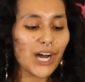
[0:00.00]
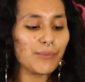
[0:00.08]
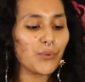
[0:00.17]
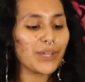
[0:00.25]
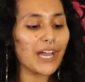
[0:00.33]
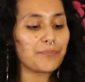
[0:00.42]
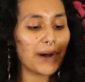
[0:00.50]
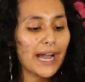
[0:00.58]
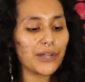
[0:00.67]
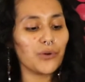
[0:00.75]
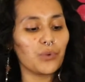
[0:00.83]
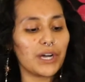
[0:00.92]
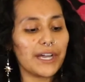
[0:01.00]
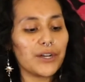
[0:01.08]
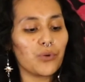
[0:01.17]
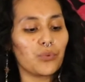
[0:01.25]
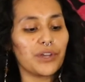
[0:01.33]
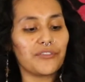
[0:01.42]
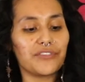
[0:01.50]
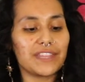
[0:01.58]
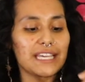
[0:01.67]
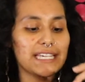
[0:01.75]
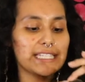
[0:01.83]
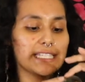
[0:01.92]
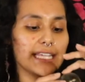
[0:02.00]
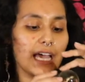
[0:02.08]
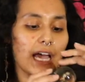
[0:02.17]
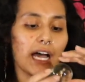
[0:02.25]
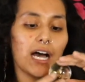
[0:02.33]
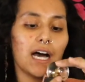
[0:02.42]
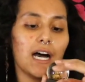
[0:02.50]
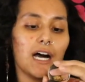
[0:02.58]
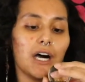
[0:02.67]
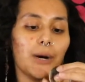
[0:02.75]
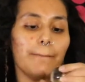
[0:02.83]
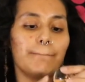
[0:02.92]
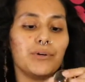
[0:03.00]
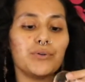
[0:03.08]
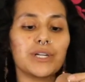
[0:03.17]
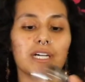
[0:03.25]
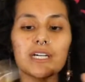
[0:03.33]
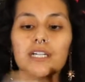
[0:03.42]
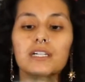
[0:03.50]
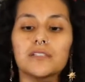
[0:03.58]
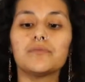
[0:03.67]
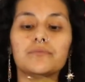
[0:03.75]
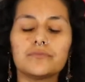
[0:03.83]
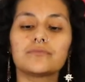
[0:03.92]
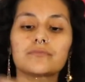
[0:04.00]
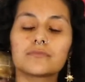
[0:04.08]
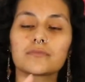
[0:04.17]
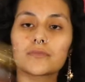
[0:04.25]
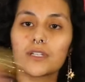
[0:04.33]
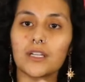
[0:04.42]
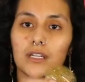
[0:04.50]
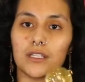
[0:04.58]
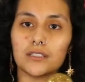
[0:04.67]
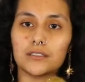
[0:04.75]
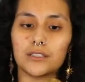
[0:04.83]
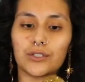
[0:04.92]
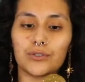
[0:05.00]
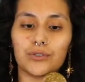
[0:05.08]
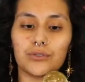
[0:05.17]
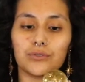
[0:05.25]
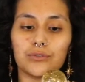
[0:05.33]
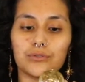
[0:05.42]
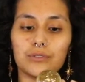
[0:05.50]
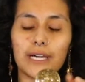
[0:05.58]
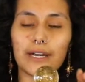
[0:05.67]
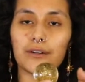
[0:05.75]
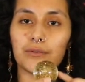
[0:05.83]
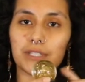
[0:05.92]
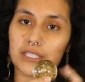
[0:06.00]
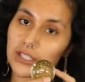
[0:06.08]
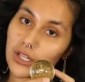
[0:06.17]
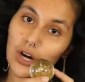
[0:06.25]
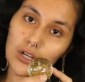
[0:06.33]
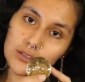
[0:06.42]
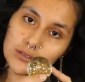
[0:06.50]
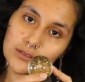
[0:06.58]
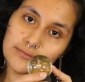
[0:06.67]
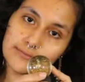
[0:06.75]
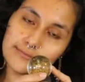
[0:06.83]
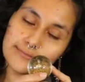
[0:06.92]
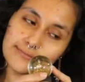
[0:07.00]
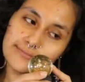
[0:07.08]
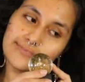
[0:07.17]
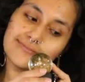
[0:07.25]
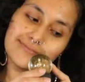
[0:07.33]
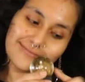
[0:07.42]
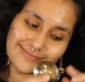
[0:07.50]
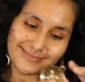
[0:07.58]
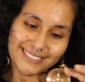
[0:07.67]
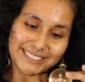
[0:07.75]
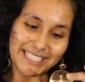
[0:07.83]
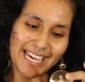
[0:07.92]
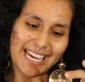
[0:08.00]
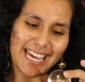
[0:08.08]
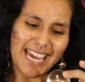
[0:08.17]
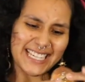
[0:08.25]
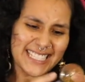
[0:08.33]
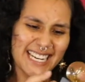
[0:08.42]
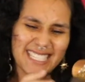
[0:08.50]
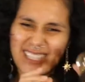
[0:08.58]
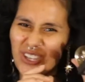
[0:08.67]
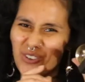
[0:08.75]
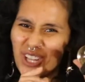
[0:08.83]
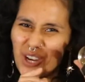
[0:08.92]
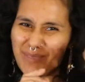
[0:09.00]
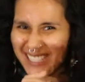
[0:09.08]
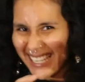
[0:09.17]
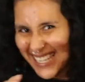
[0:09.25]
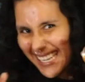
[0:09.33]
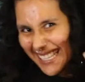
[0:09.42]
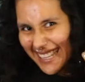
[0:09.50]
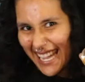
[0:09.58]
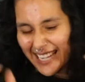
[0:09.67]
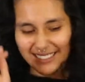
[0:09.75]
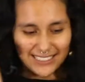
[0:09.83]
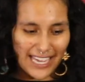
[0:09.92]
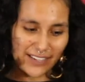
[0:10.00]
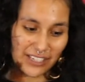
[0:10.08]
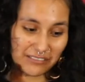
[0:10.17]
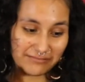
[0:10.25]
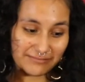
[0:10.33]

we have pile one with this Buddha little, I don't know what this is called. Okay, it's not a snow globe, it's like kind of like that, I don't know.